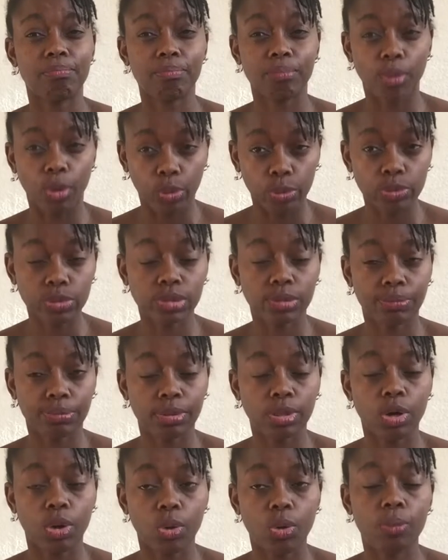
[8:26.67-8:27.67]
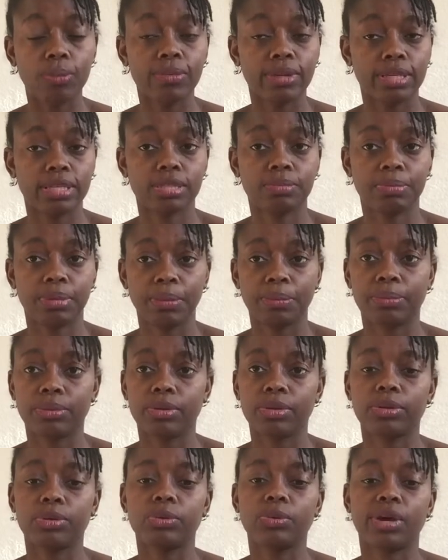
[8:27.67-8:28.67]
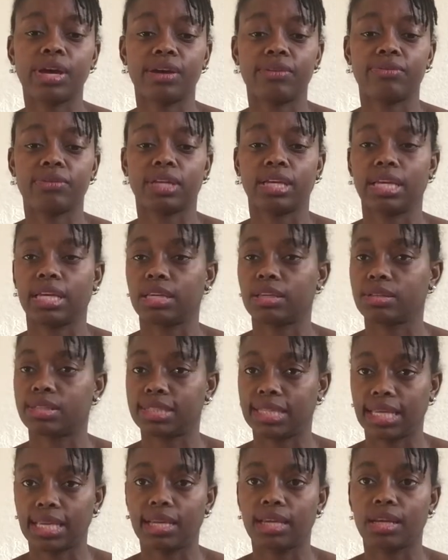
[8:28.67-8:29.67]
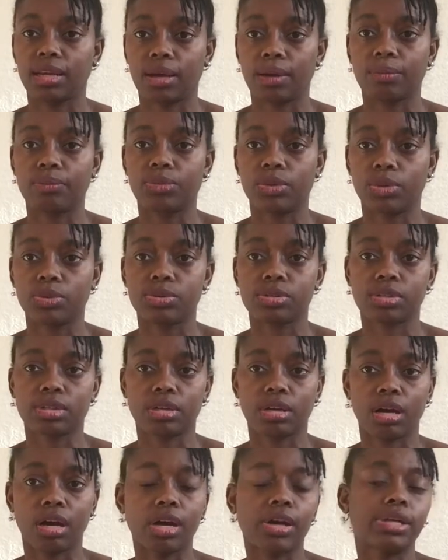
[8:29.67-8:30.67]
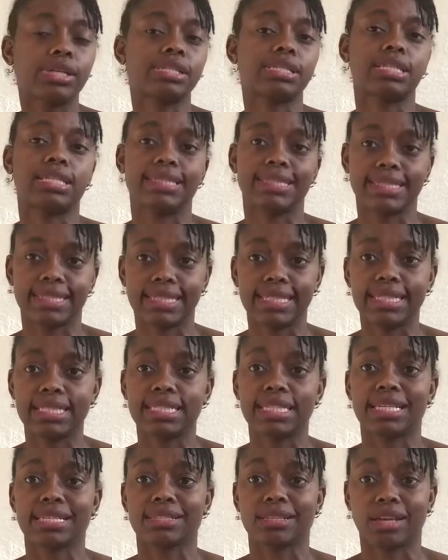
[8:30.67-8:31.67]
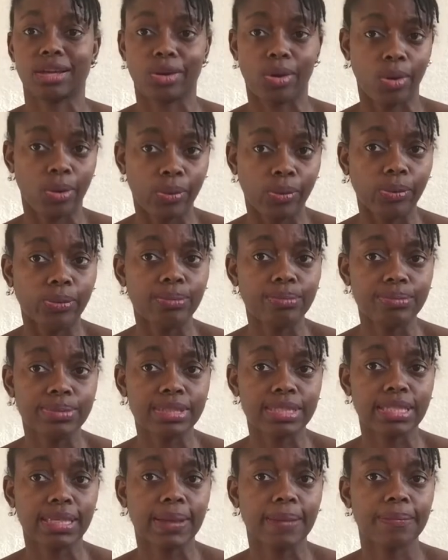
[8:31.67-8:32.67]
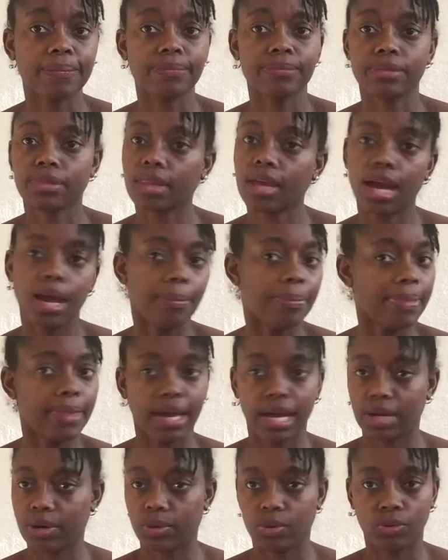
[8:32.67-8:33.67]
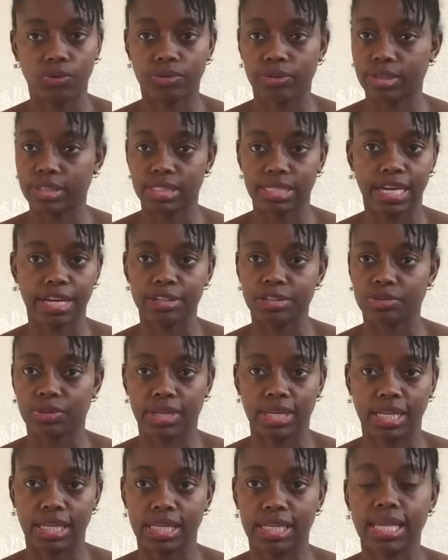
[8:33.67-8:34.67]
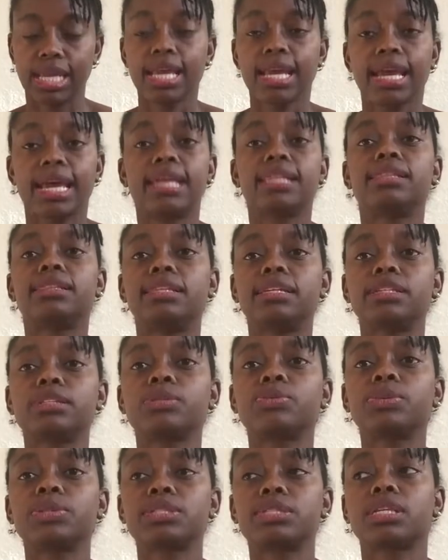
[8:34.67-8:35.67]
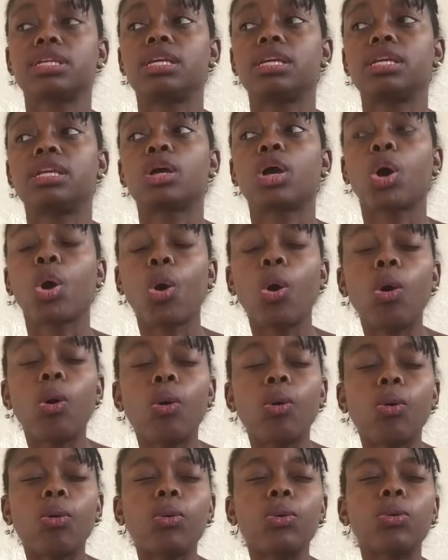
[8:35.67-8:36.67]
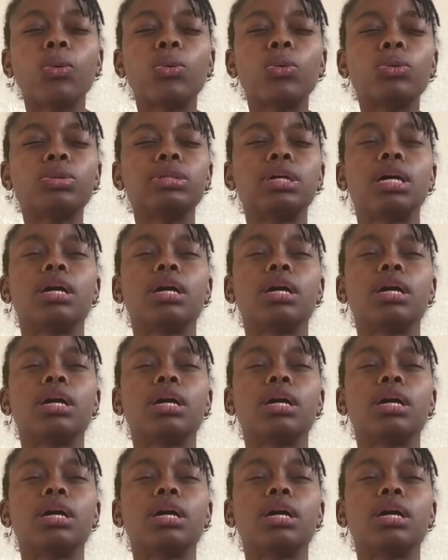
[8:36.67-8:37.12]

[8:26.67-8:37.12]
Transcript: multiple homeless people who have like taken out those carts and seats as like homes, I'm not over exaggerating. And this was in cold